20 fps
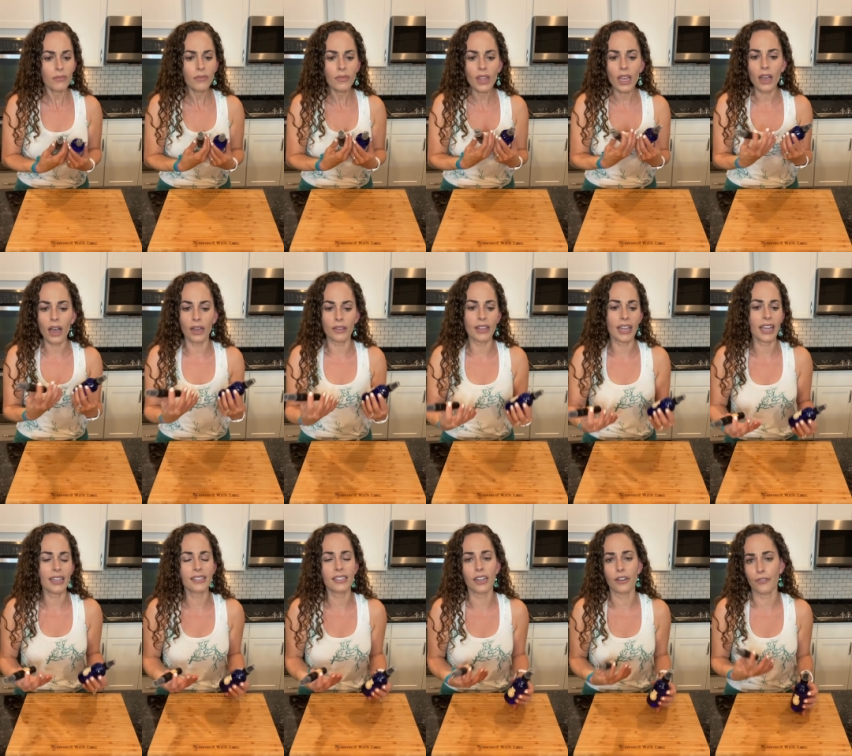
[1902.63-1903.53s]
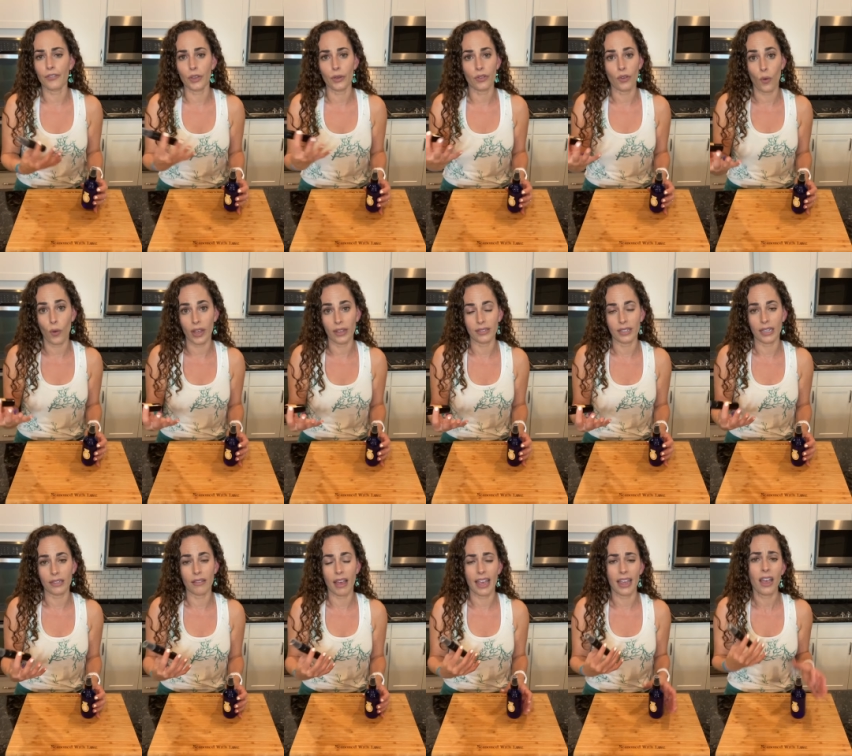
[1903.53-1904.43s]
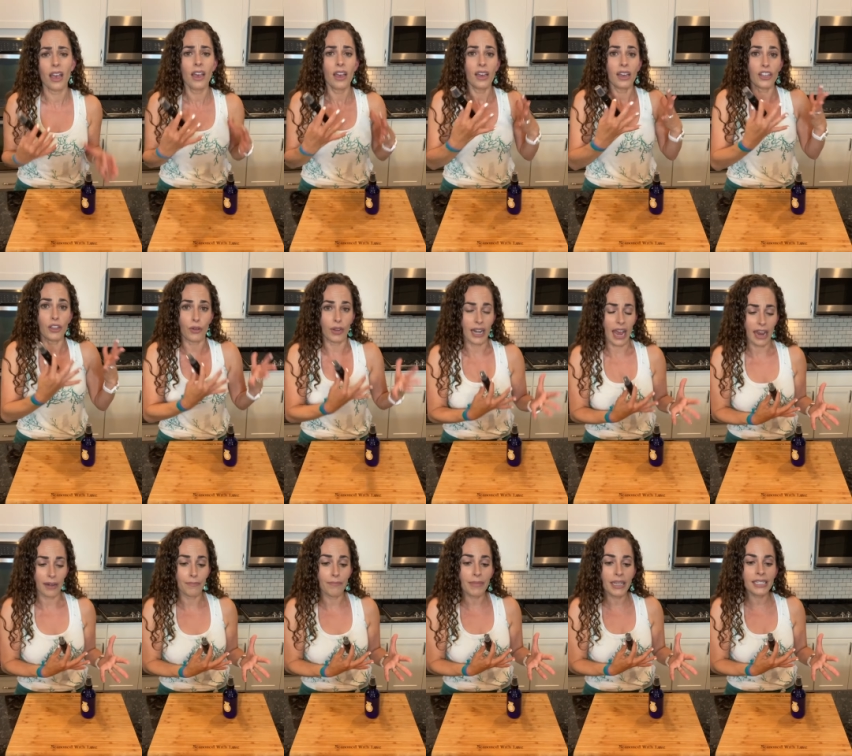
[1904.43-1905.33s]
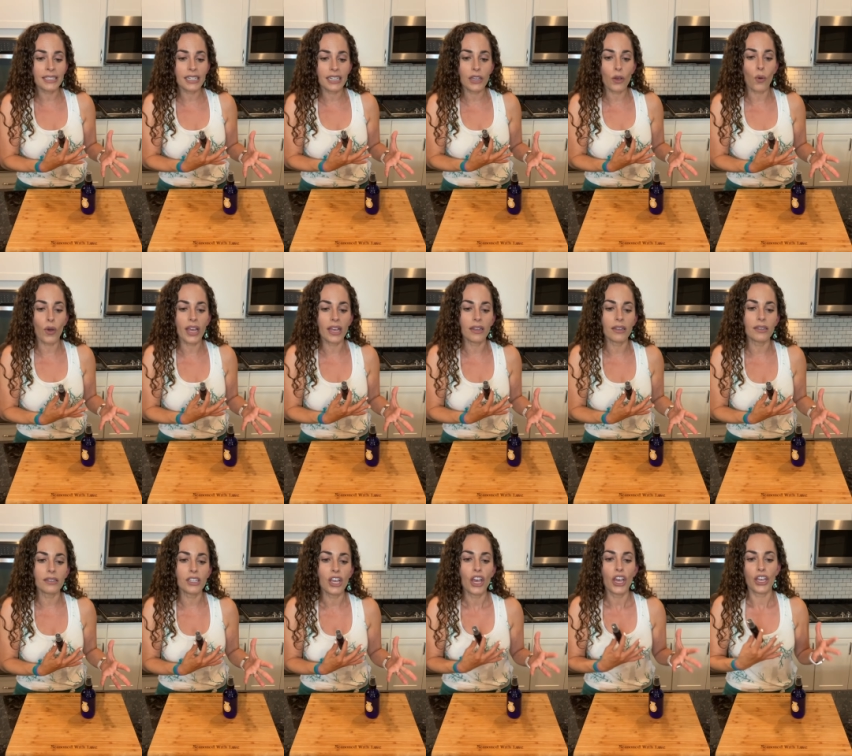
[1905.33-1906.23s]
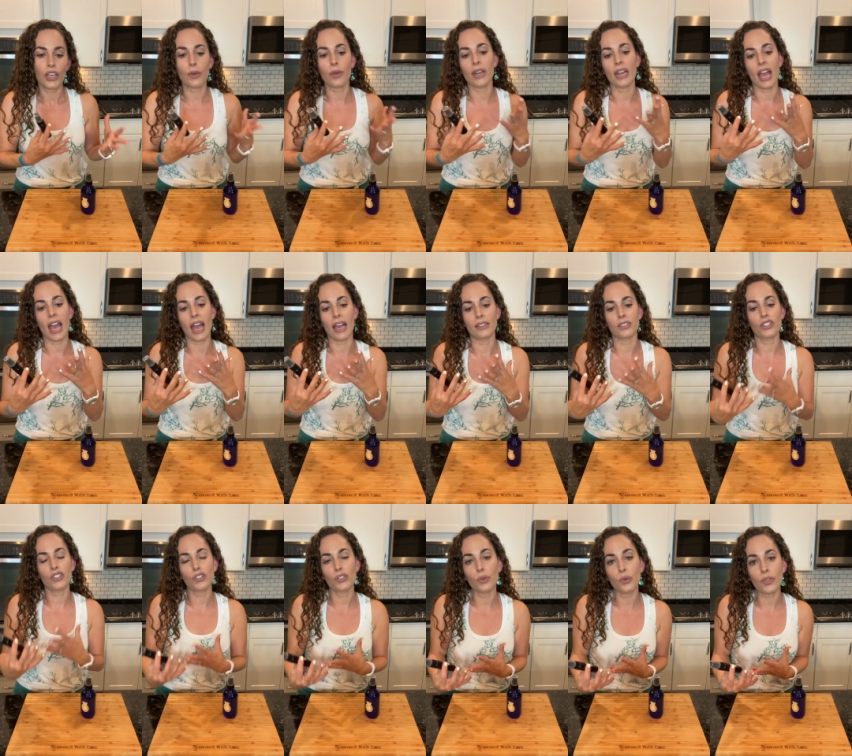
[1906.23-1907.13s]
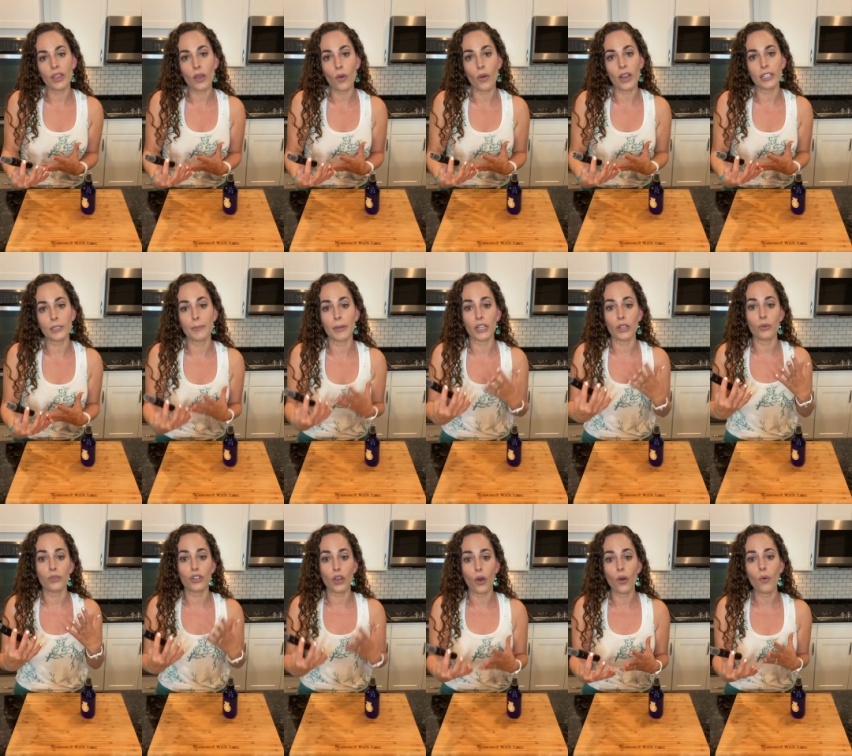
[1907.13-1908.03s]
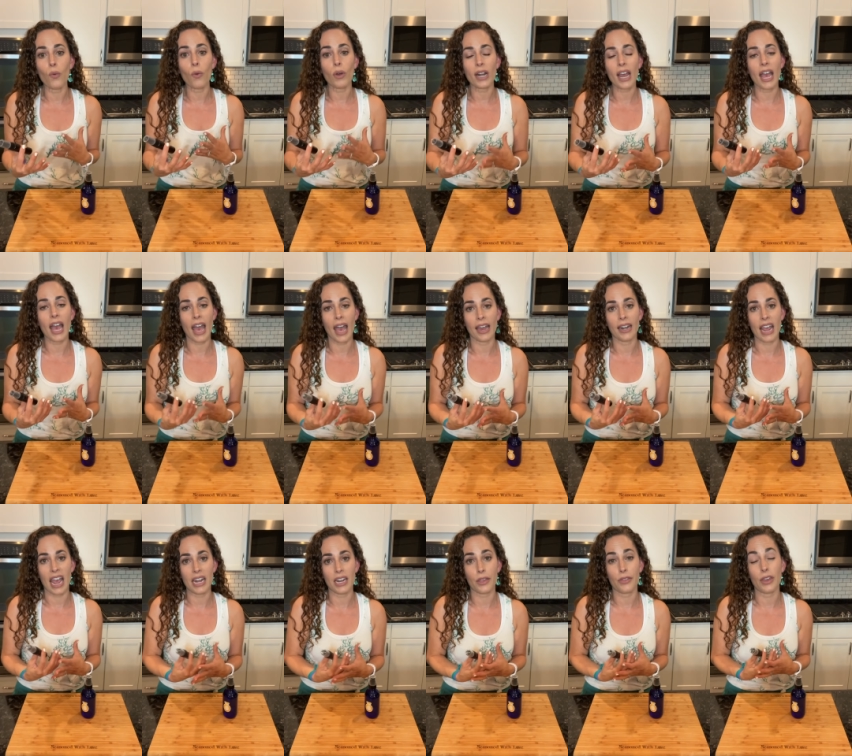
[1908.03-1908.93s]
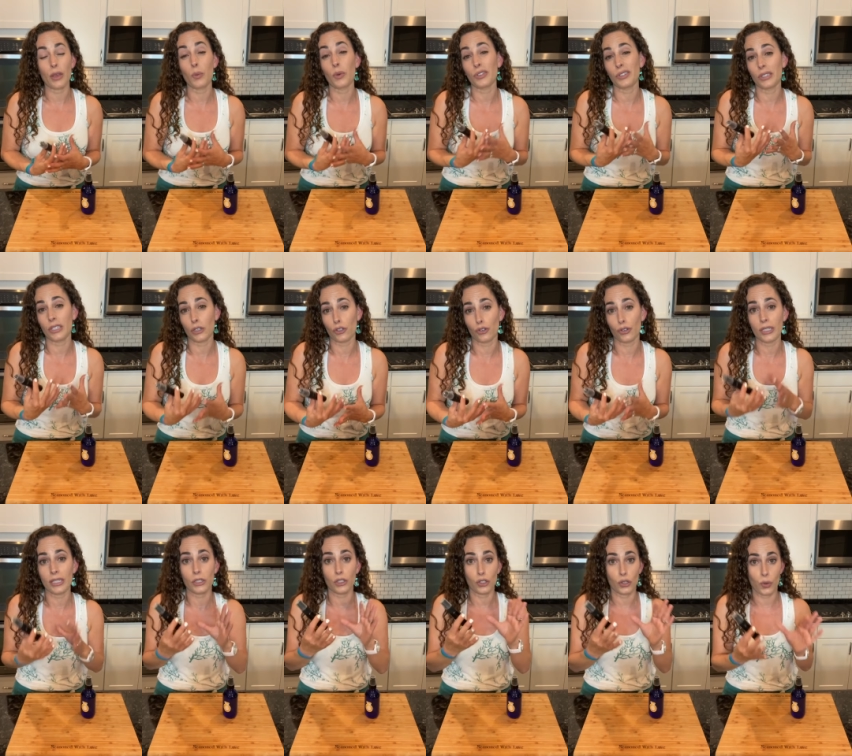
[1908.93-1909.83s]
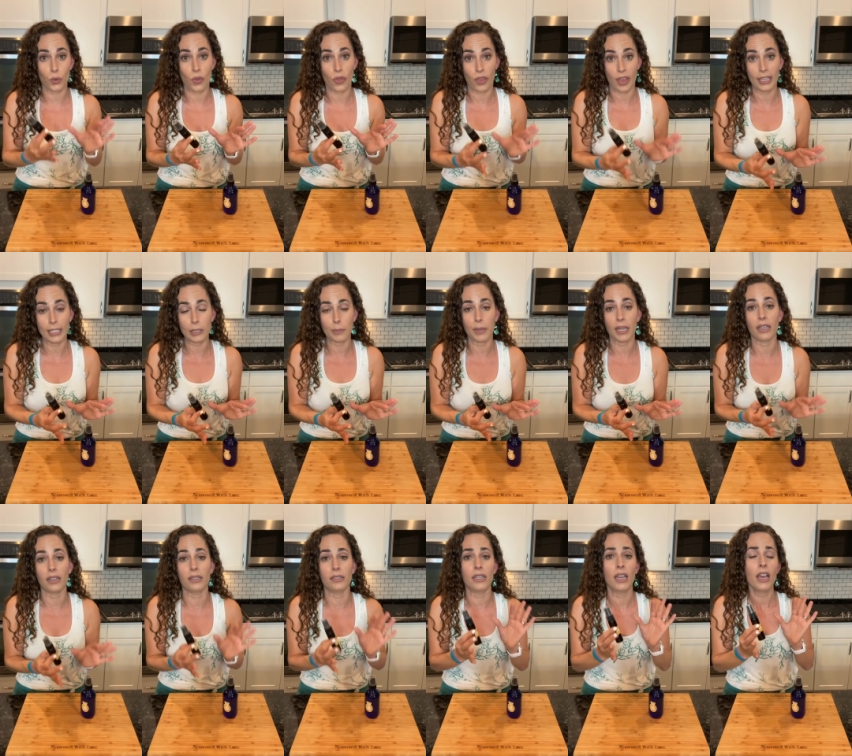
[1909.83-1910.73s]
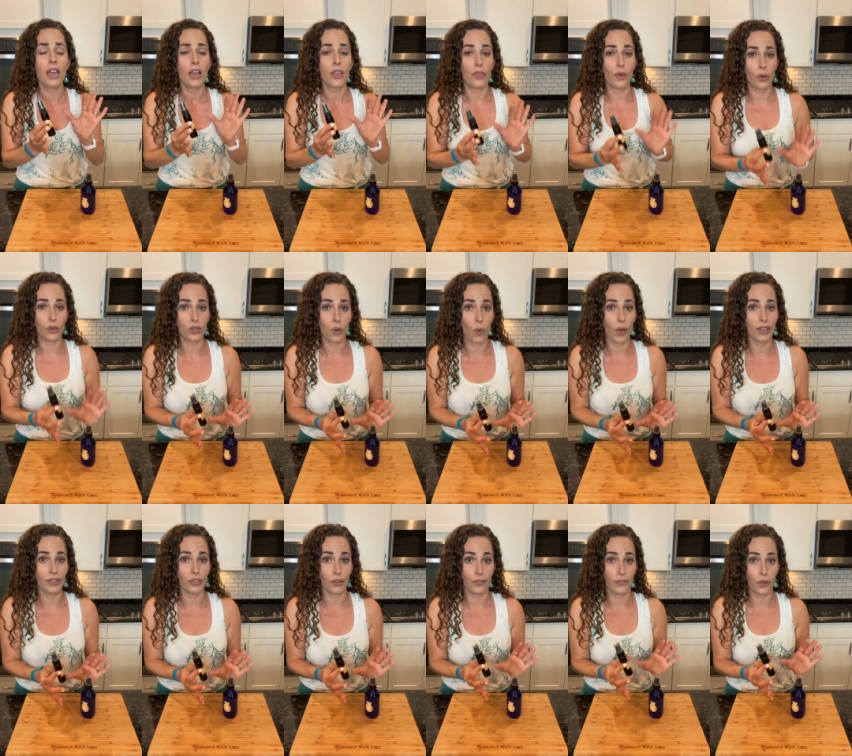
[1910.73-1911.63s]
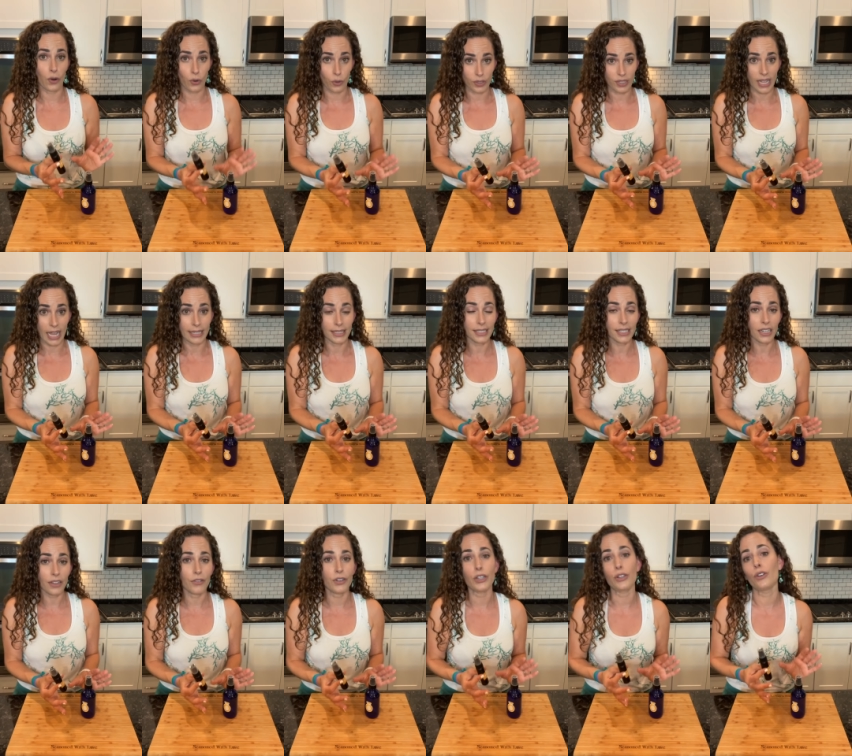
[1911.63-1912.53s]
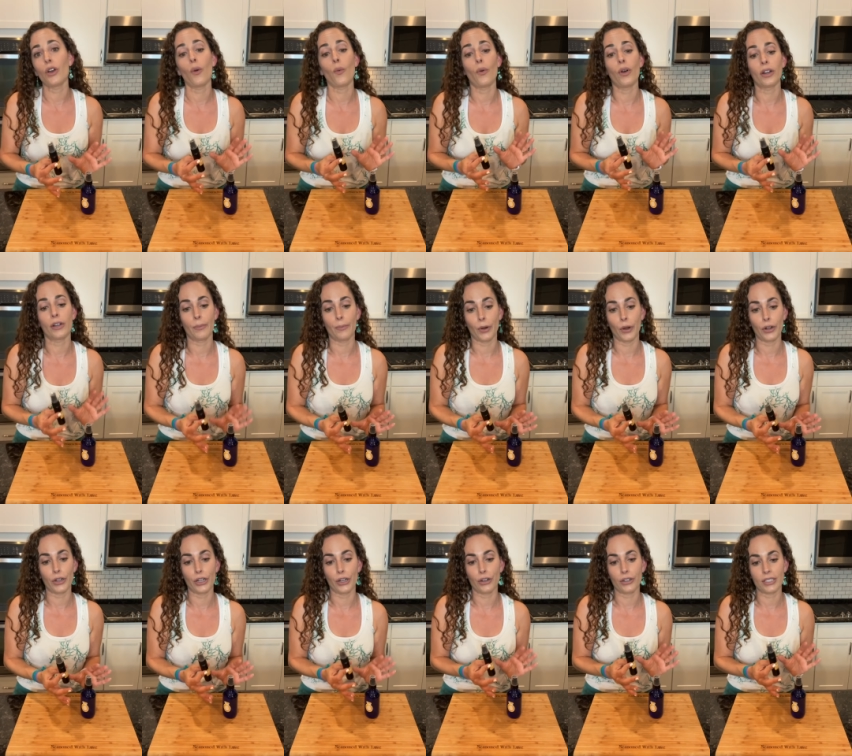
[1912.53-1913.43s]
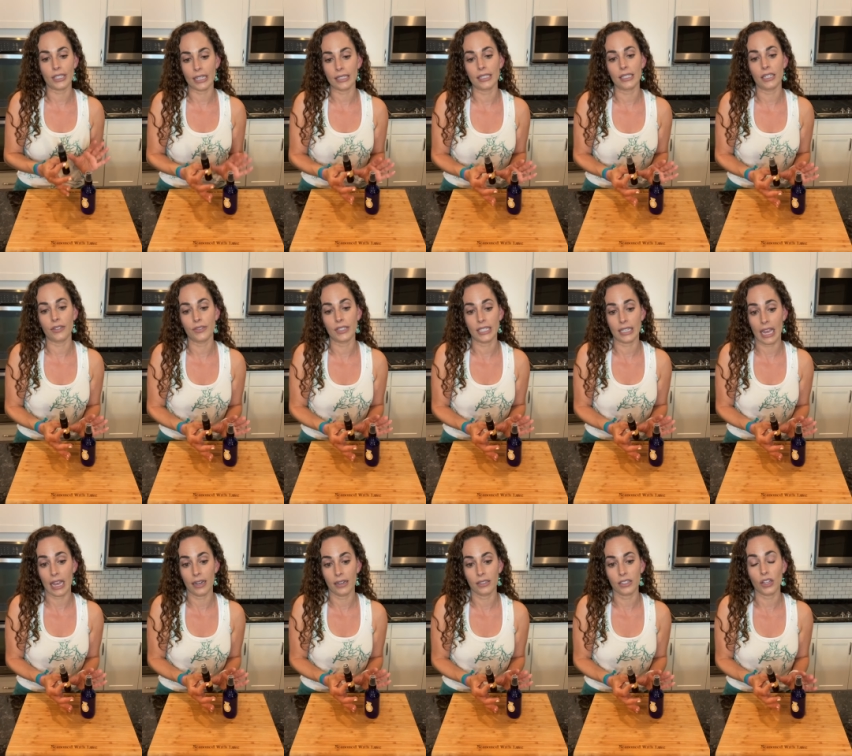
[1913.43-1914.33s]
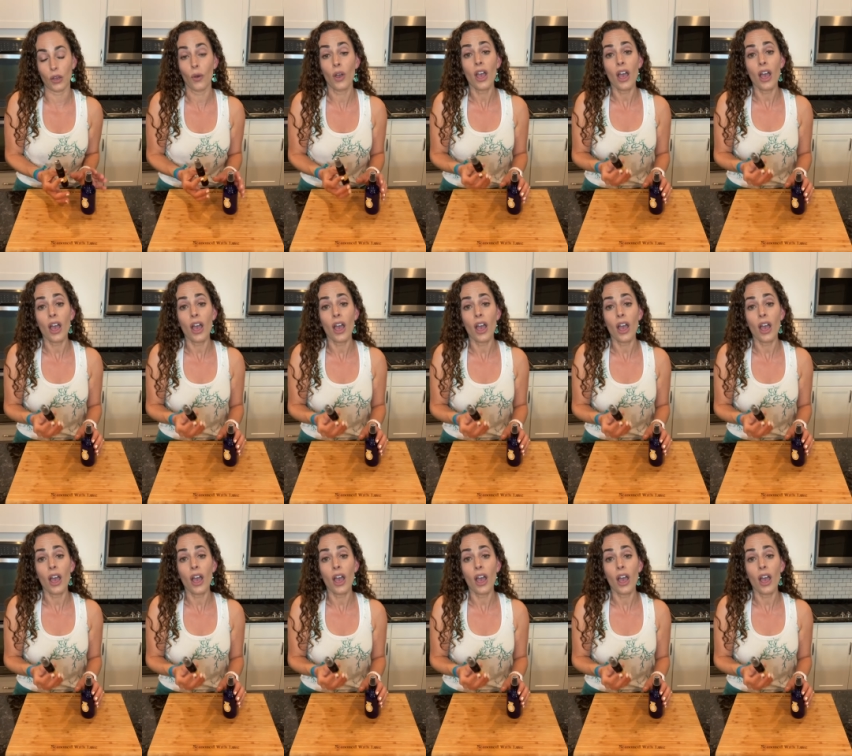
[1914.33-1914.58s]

like I said, a few of the oils I like. You can add minty oils, you can add soothing oils, but you don't want to add anything with citrus to this because those oils are photosensitive and you don't want to burn your sensitive skin. So